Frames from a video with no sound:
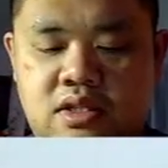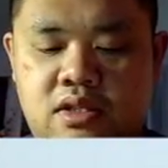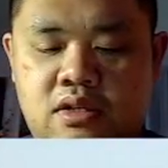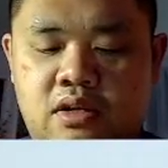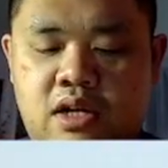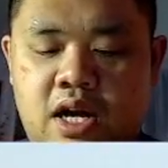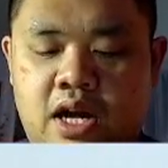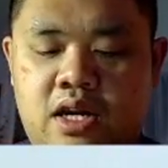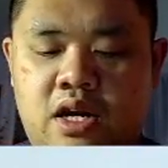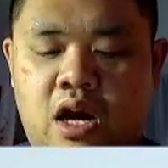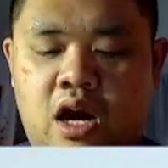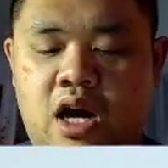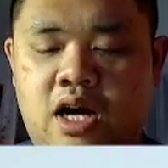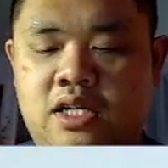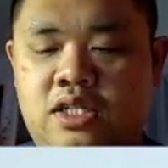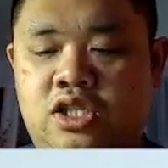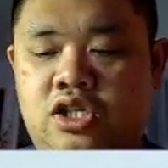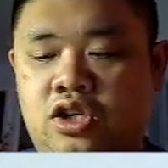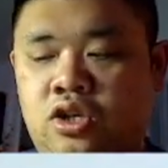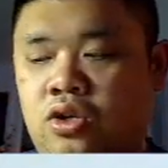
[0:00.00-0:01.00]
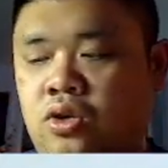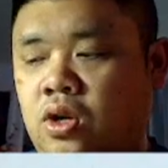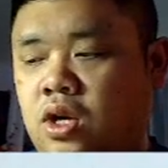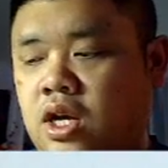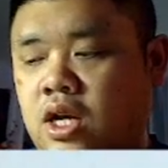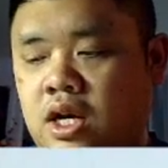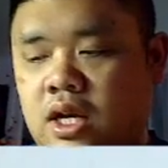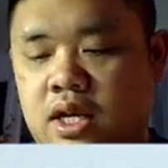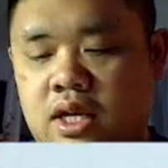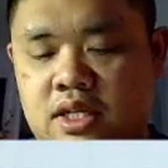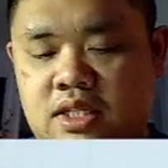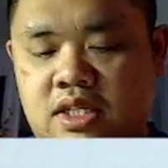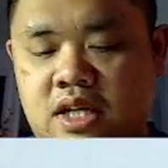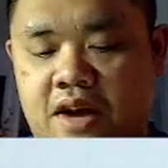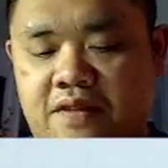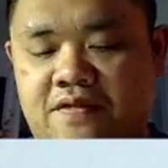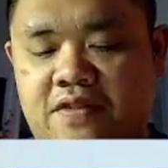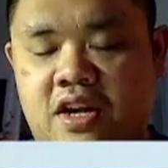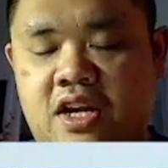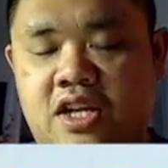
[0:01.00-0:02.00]
cut onto
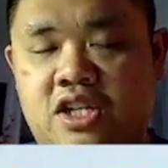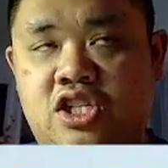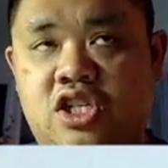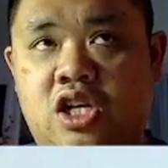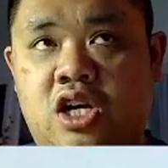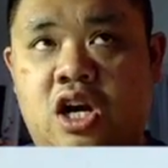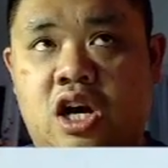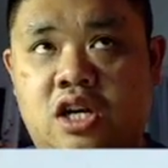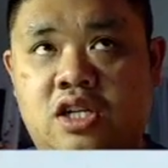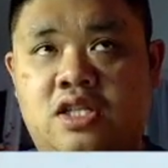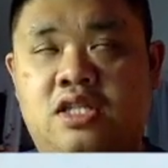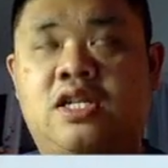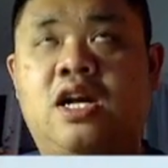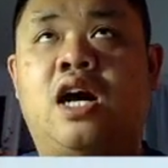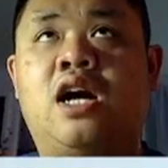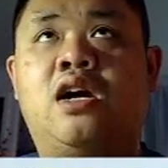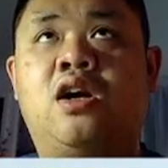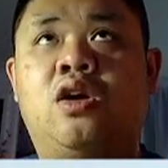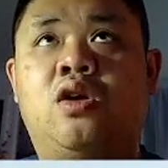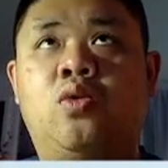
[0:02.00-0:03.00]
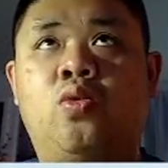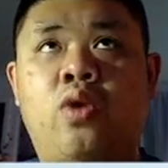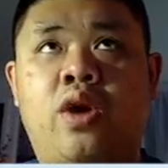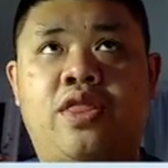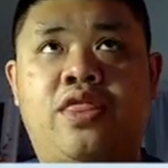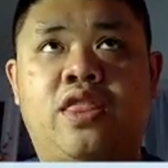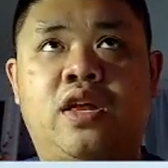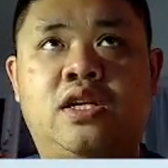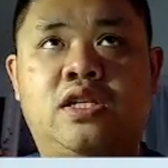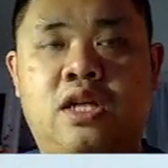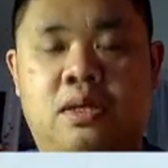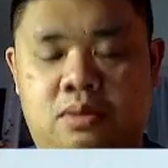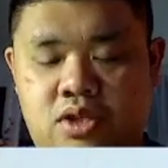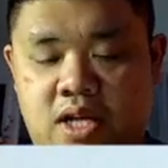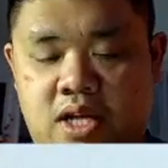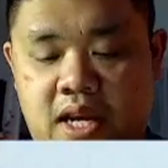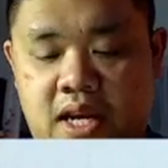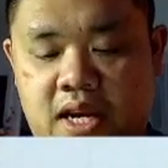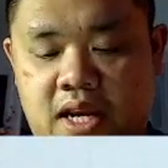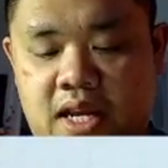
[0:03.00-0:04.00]
soft finish cardstock with
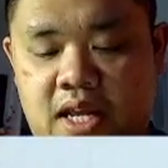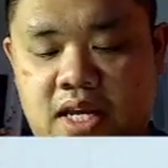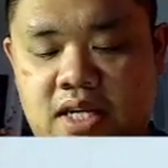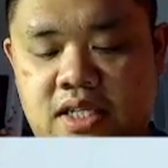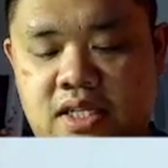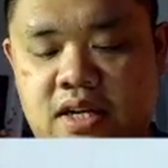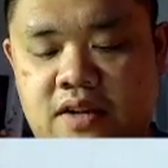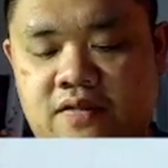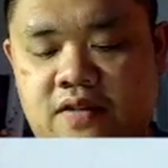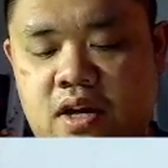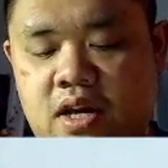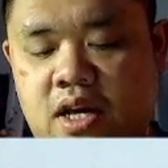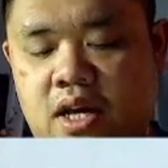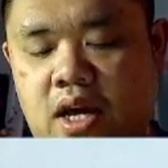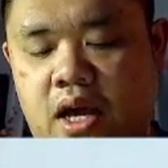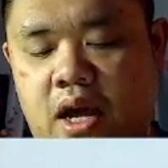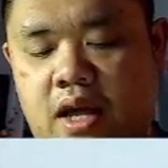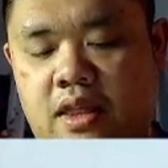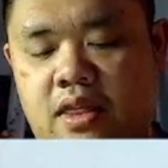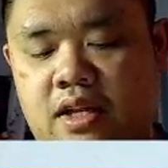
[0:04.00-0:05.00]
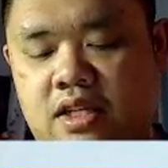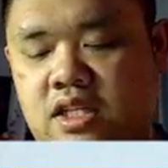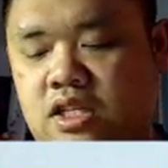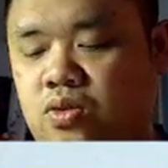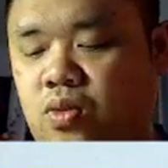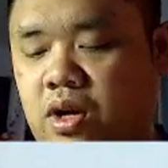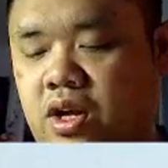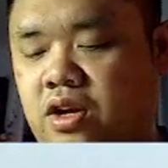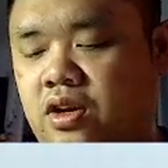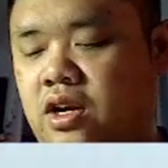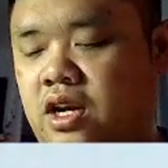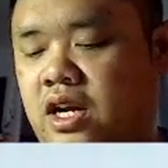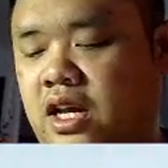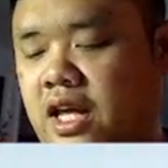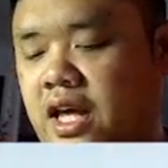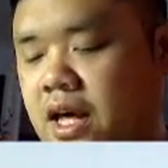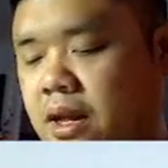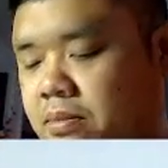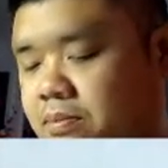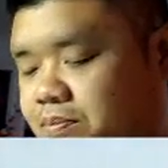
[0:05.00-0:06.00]
double-sided adhesive. And this is what you're going to
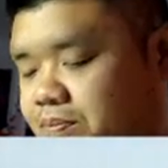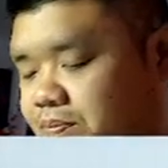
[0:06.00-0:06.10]
get.